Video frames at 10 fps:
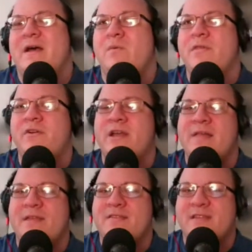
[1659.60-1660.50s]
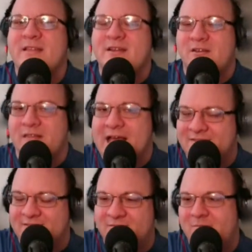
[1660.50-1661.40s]
Now, whether or not that's like their
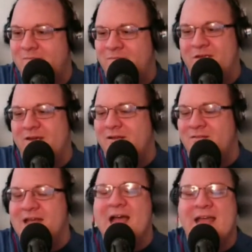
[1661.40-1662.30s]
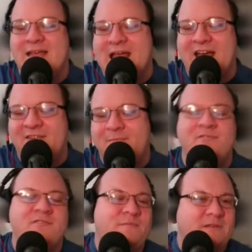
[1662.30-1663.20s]
last dying
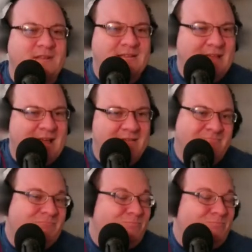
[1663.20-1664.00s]
gasps or something like that,